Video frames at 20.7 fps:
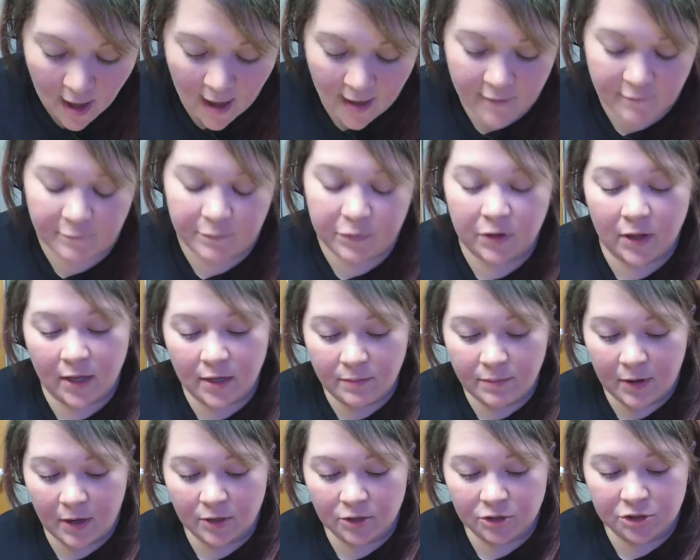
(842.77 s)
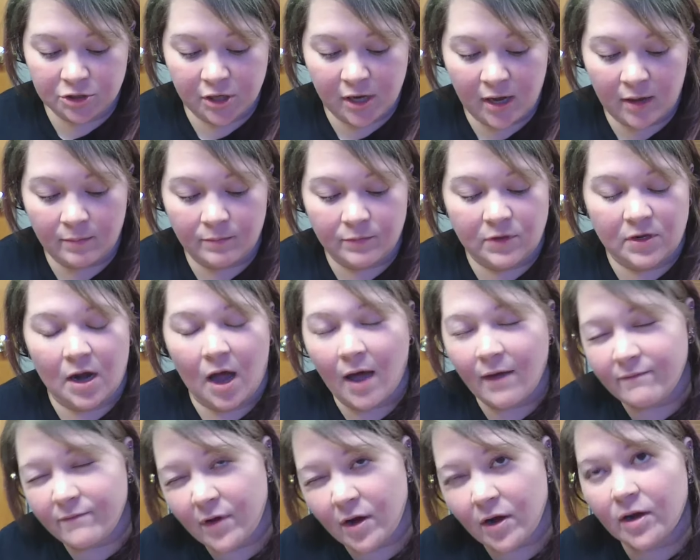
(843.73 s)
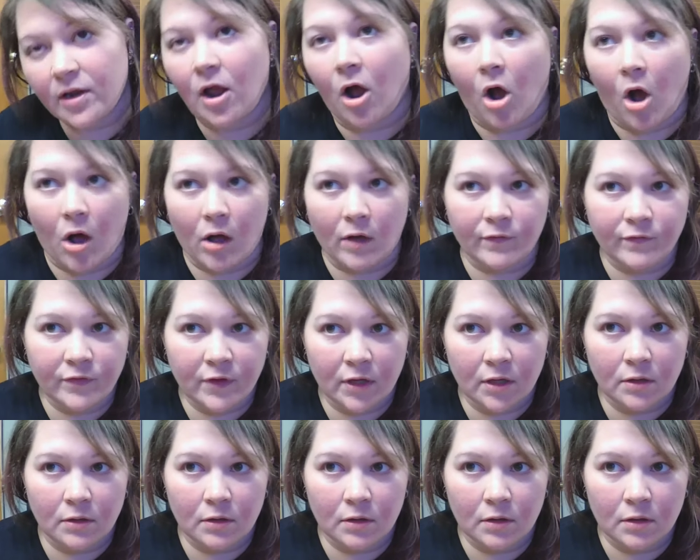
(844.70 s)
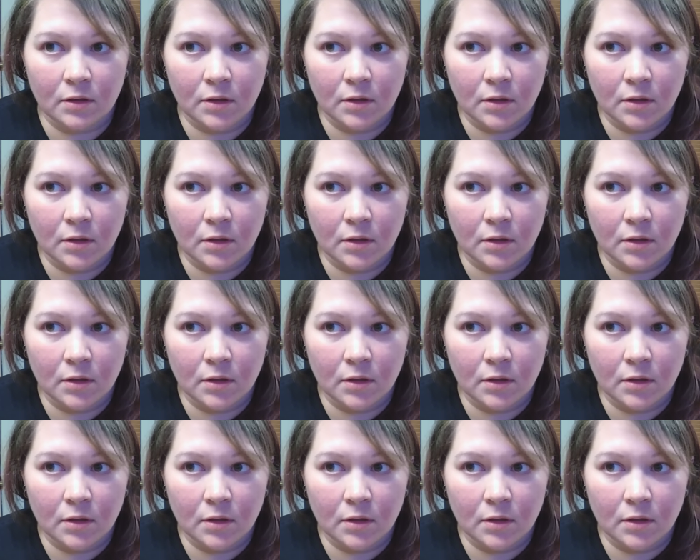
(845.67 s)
I've played Punch-Out not very often.